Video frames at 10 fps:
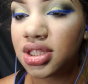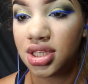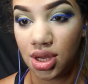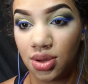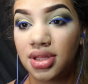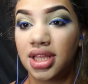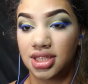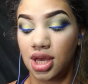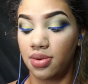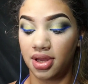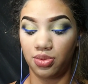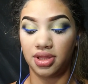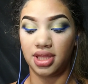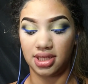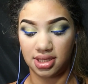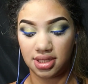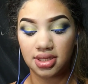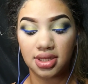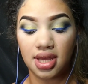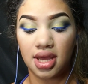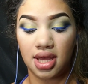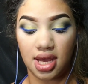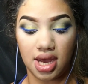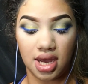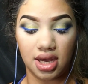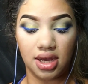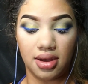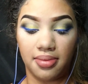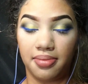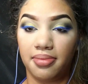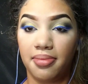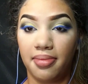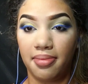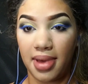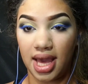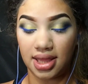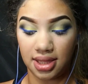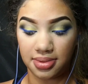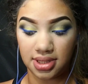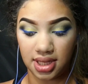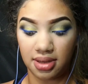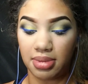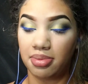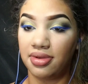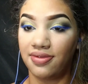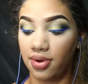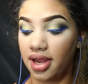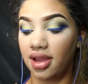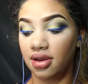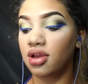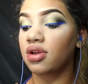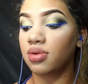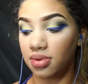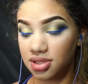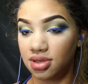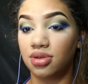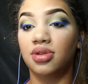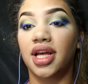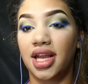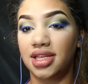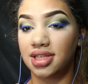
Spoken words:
So let's go in with this matte lipstick. But beforehand, we're just going to do like I